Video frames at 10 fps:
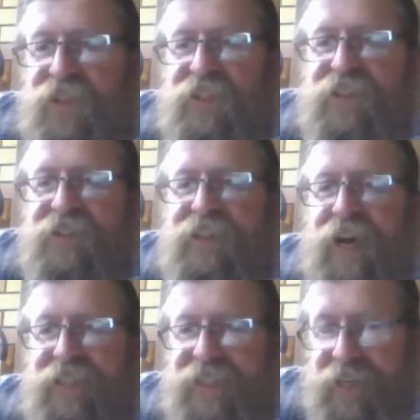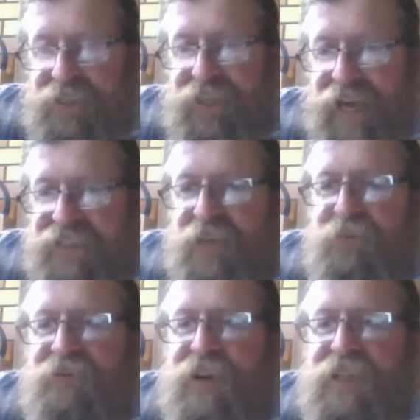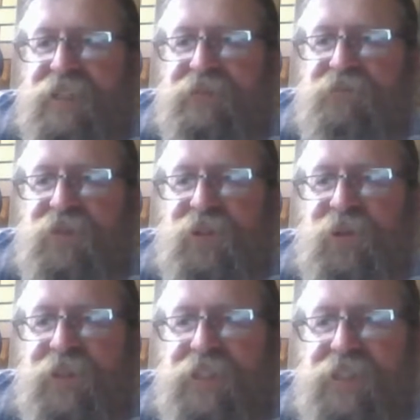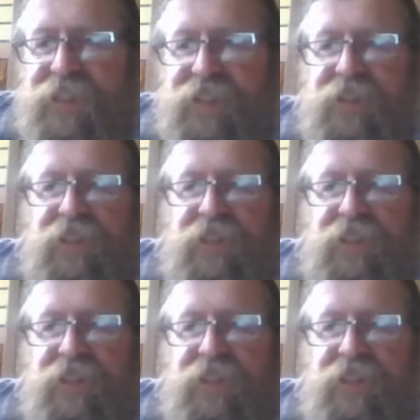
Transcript: You should catch up with Cornish here.